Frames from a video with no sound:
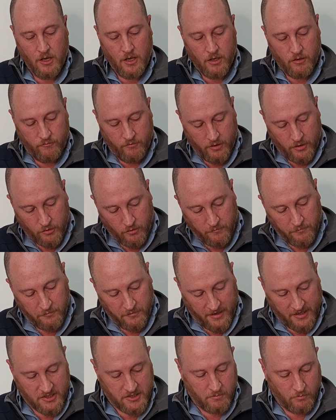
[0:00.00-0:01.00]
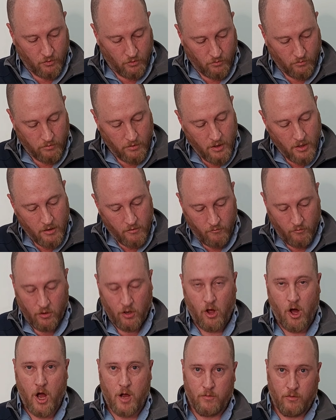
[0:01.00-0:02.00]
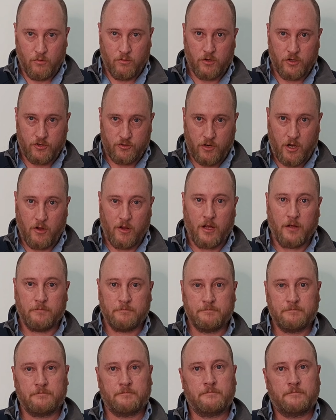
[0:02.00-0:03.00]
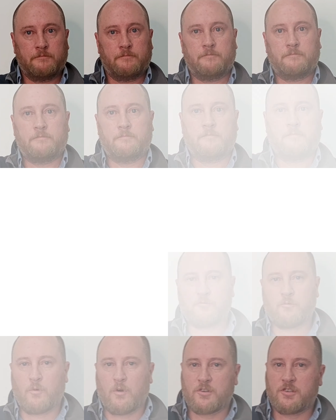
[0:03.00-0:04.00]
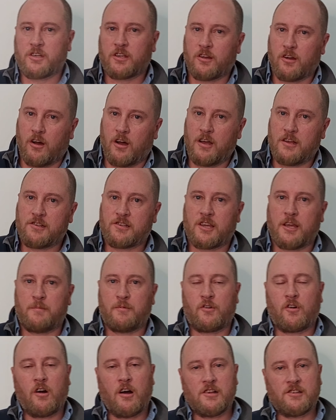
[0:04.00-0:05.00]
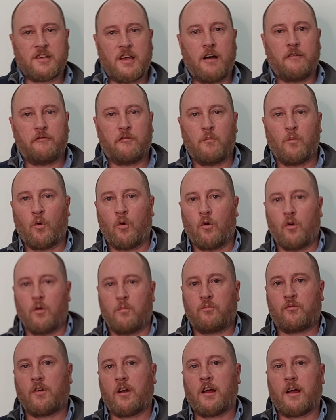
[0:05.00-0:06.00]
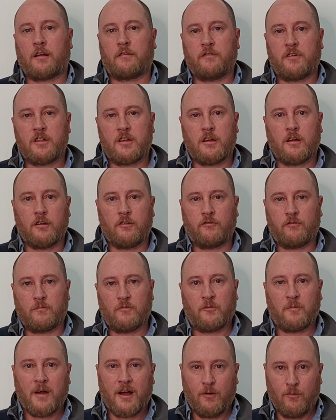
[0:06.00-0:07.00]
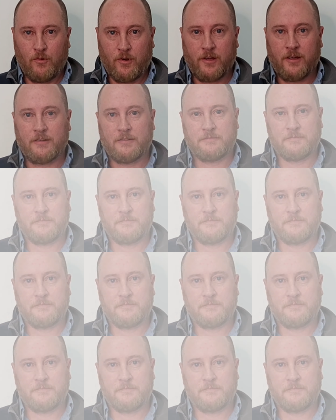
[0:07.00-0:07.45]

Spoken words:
Really good, flexible, reliable controller. Thanks for watching, guys. Keep your eyes out for more product videos from Smart Water.